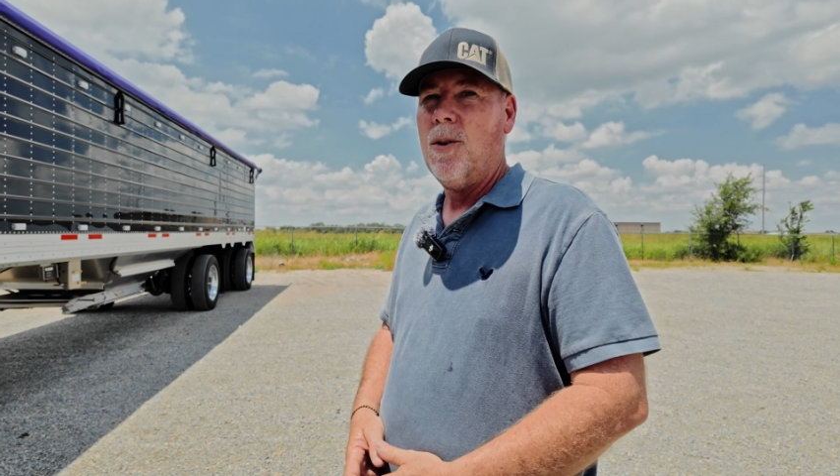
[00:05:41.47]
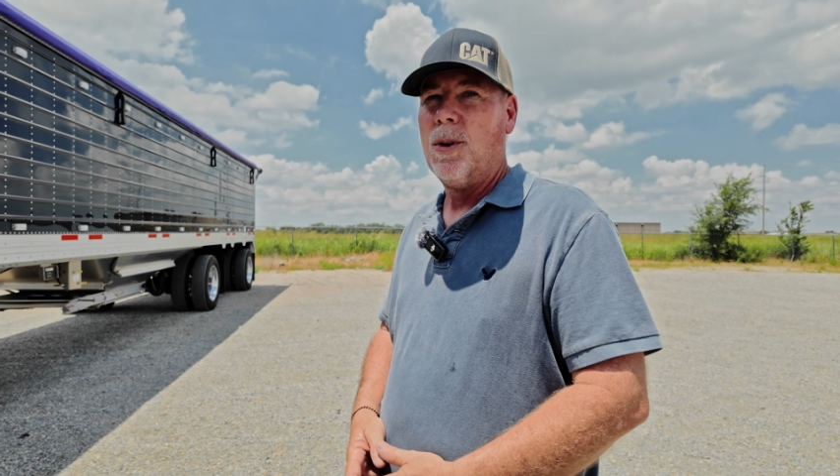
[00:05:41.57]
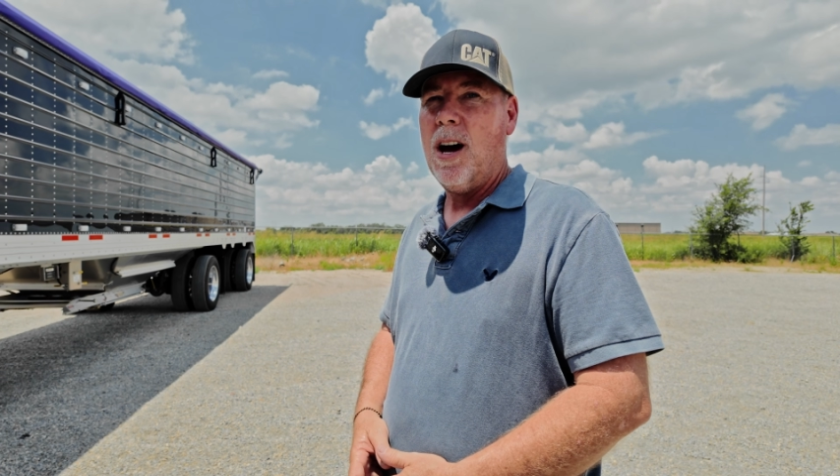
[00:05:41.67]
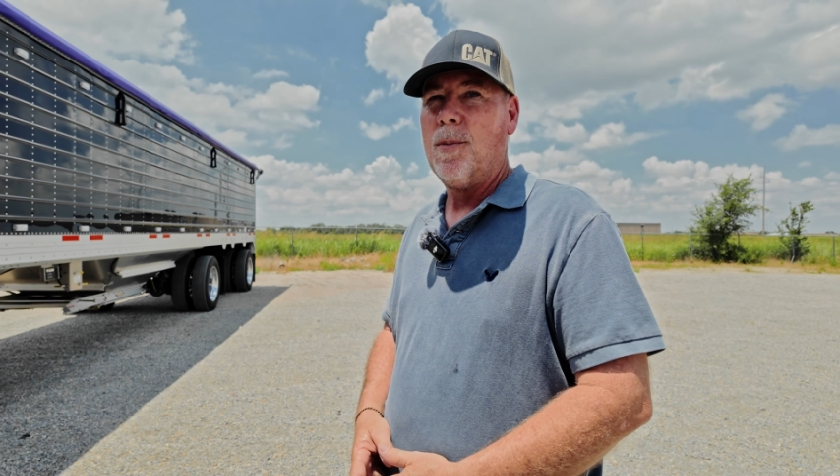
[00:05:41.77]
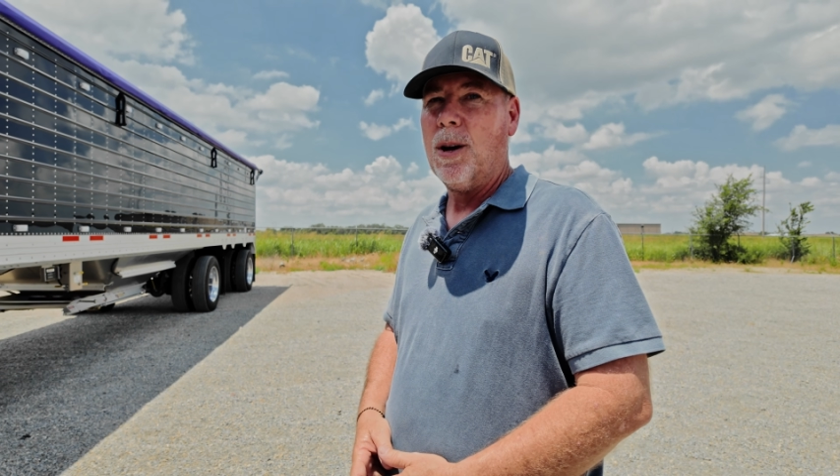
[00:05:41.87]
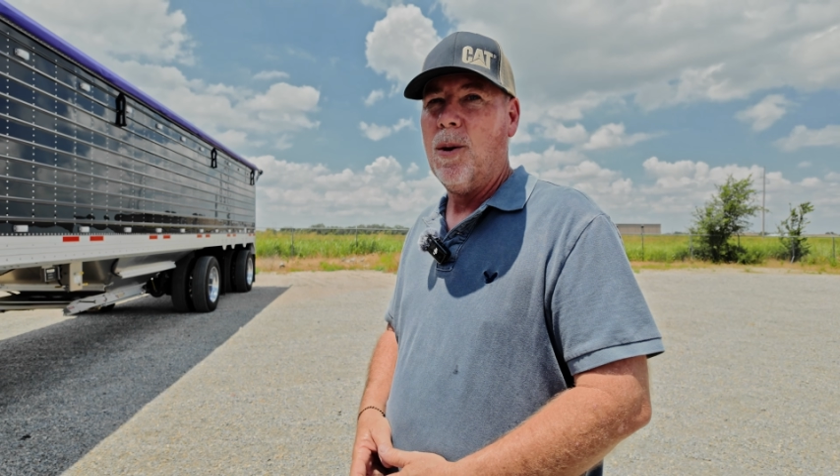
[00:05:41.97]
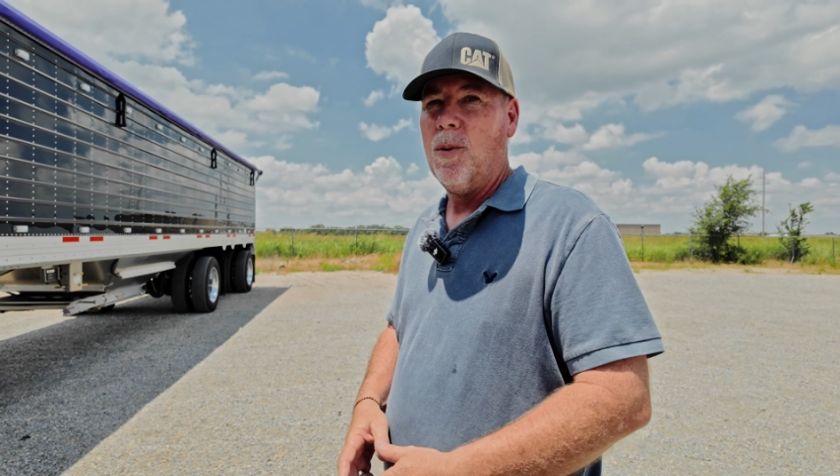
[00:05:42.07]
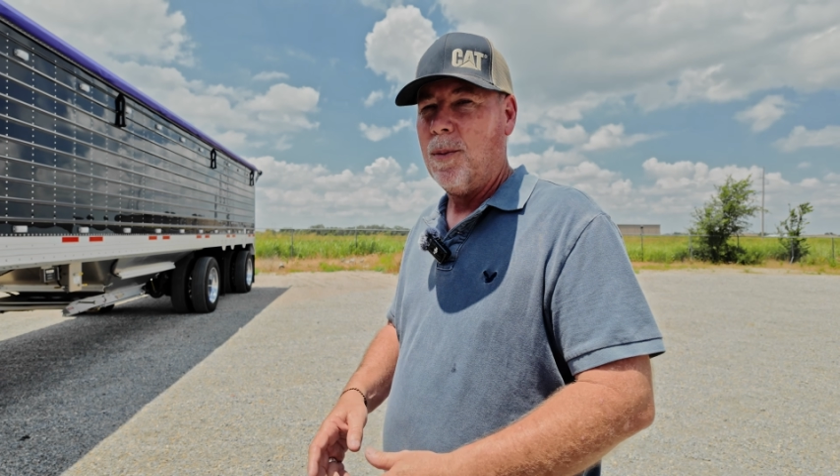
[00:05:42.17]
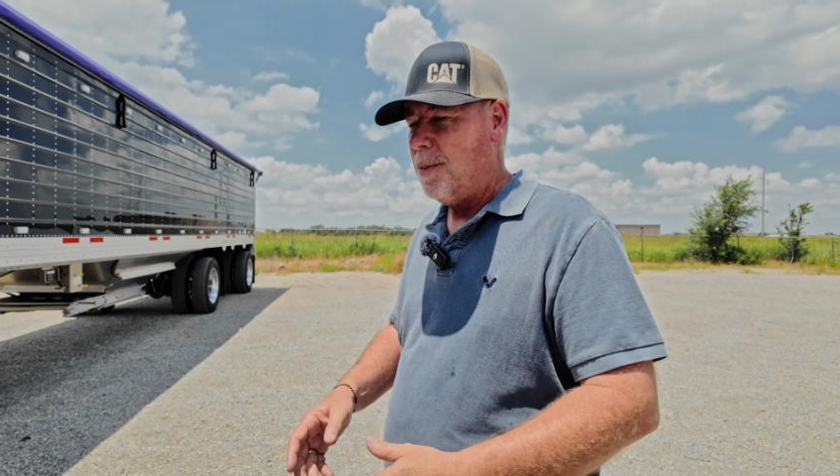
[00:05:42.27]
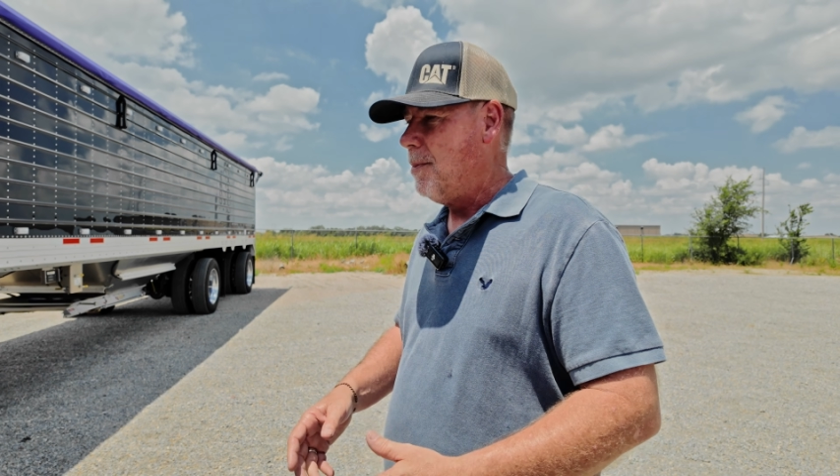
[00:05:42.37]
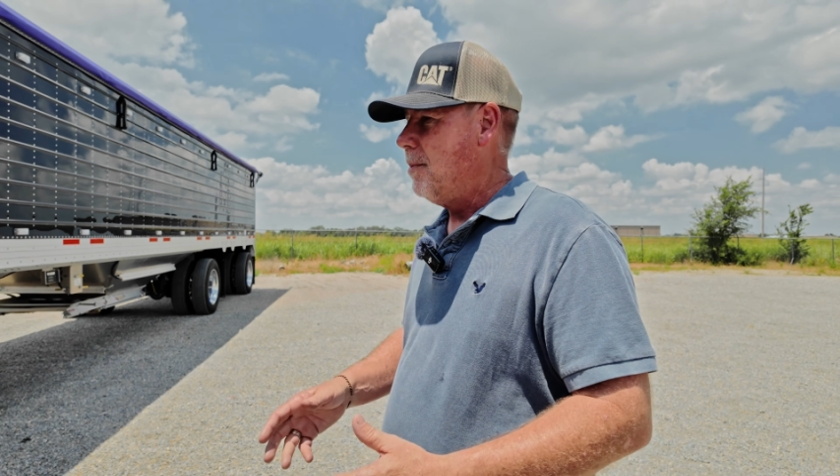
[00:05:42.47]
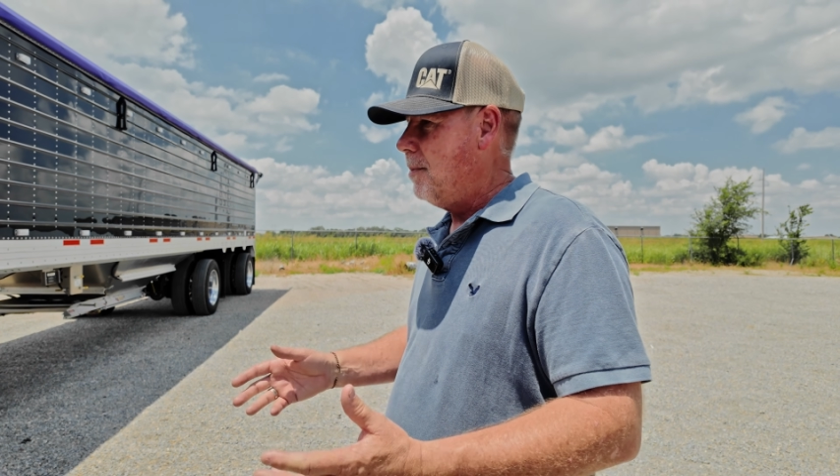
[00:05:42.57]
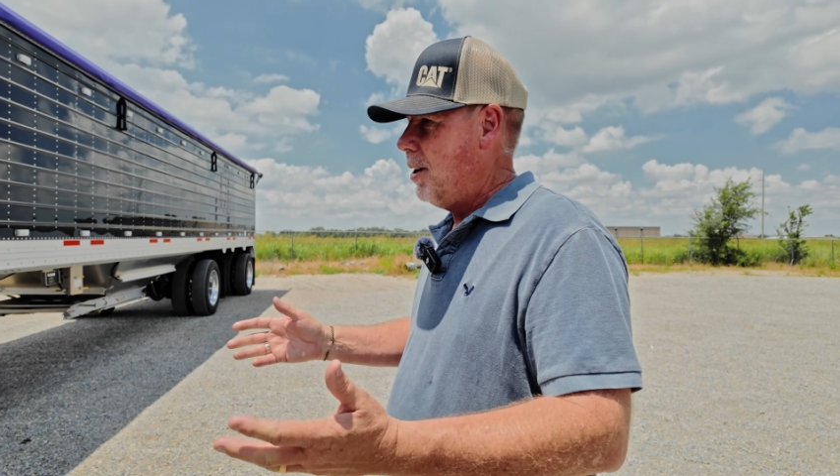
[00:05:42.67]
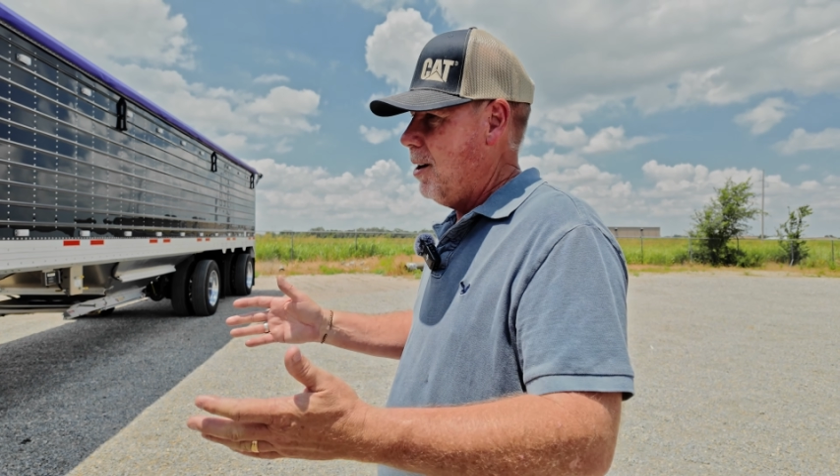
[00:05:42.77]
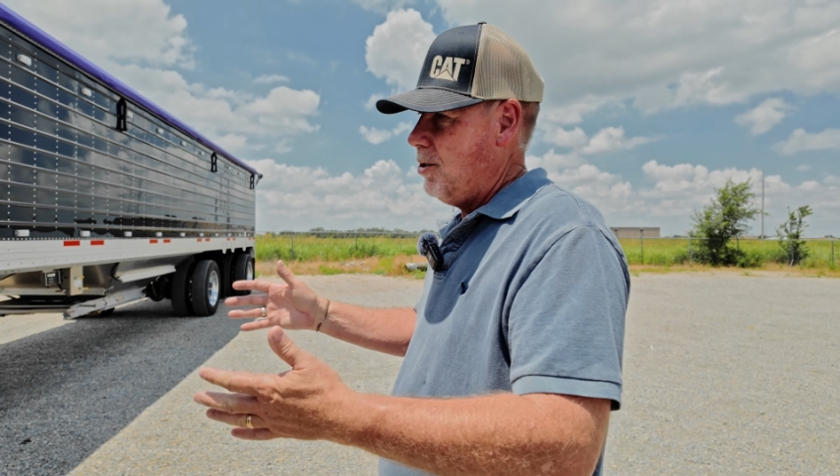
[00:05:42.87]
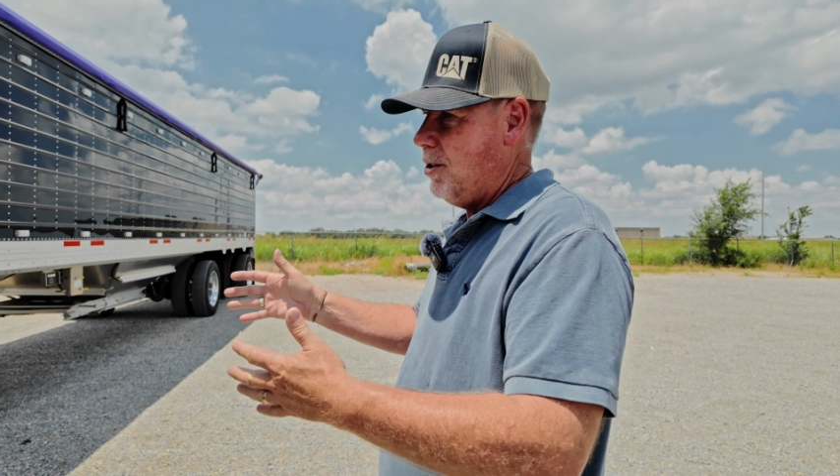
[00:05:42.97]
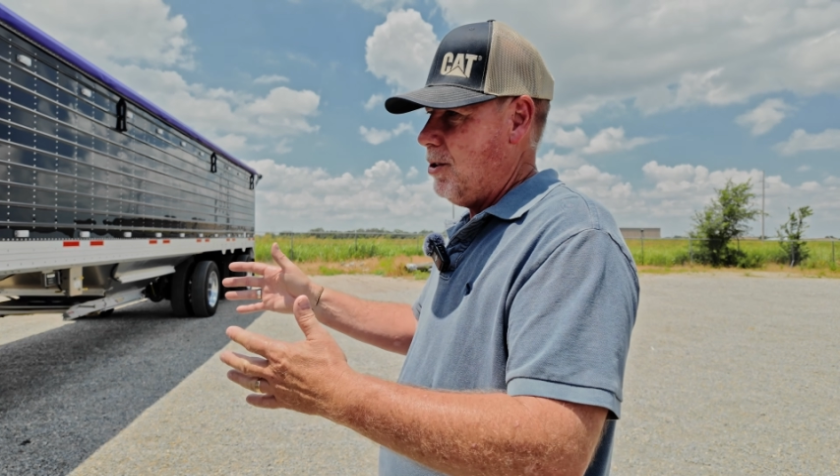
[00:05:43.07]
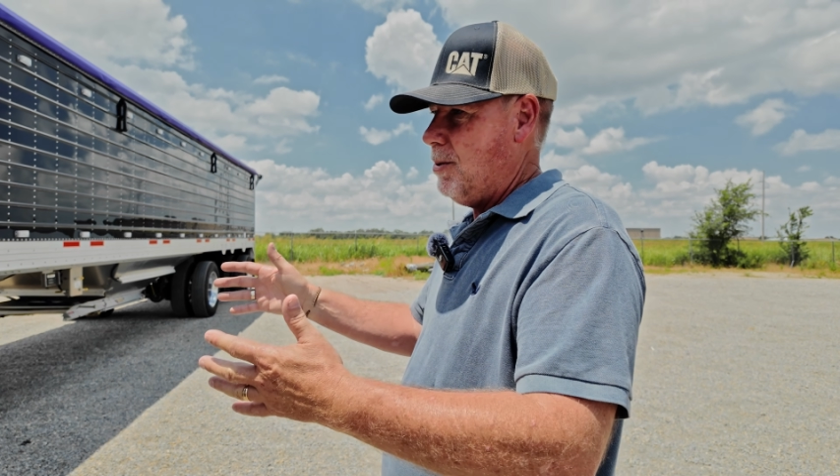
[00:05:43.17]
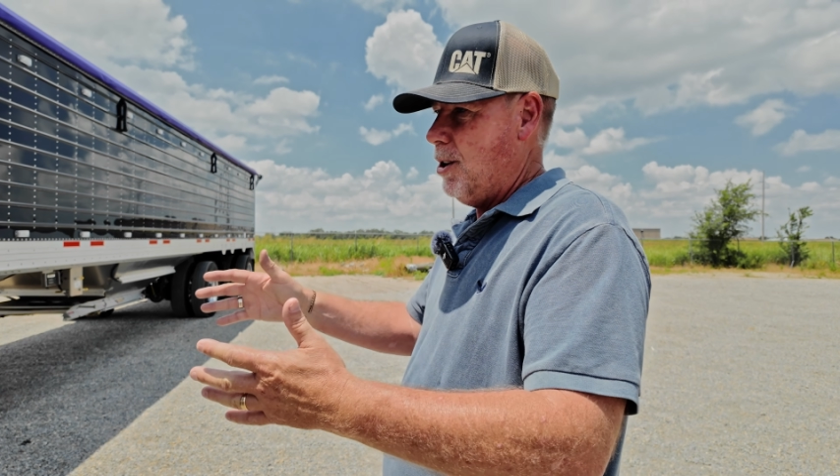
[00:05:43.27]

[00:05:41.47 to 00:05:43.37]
a long time ago, because